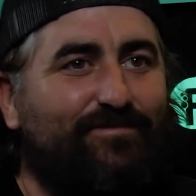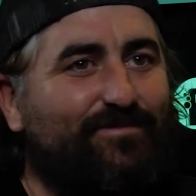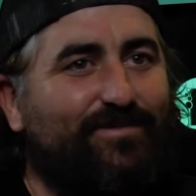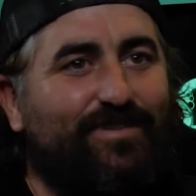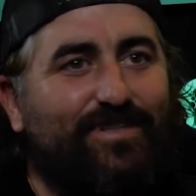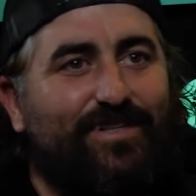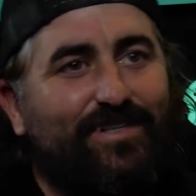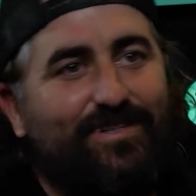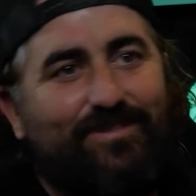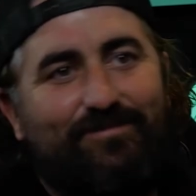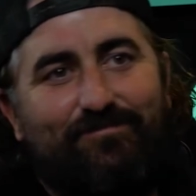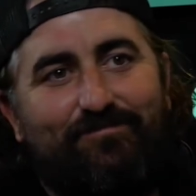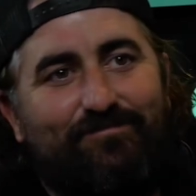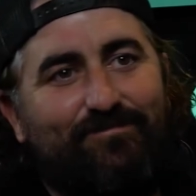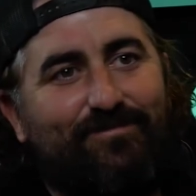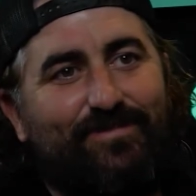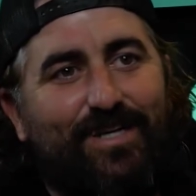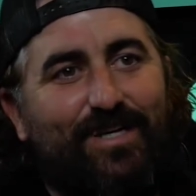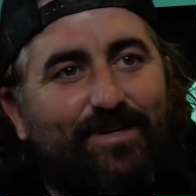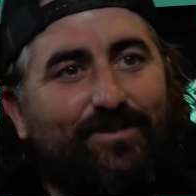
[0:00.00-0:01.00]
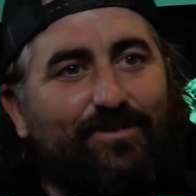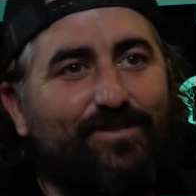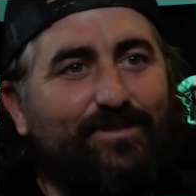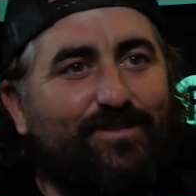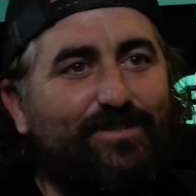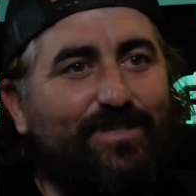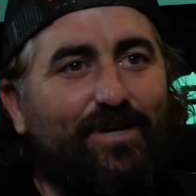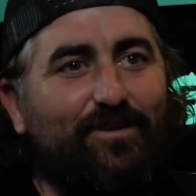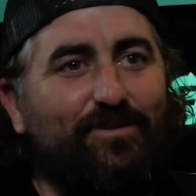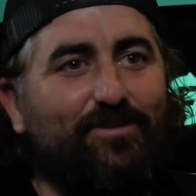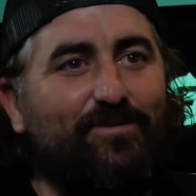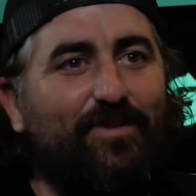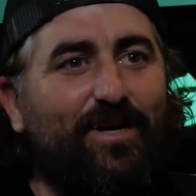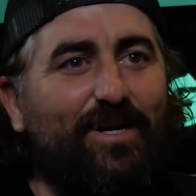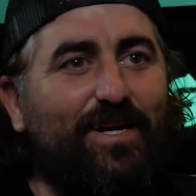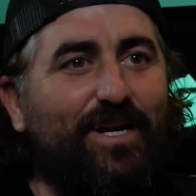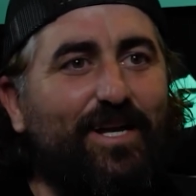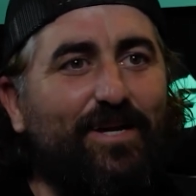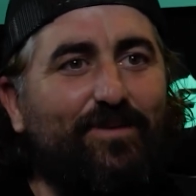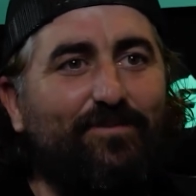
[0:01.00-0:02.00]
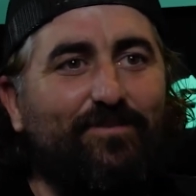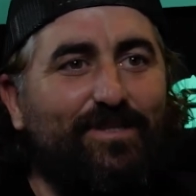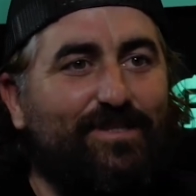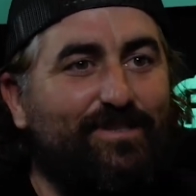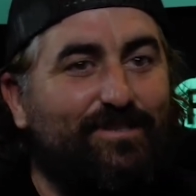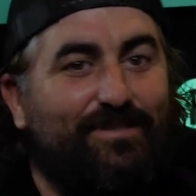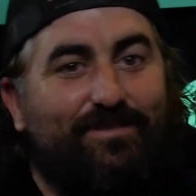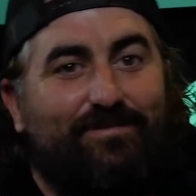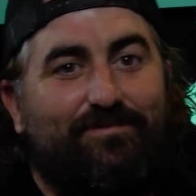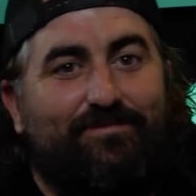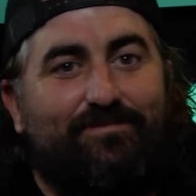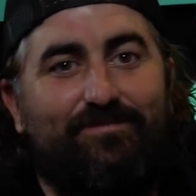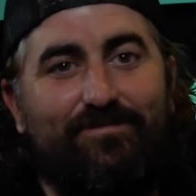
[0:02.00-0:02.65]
like, that was that was my name. That's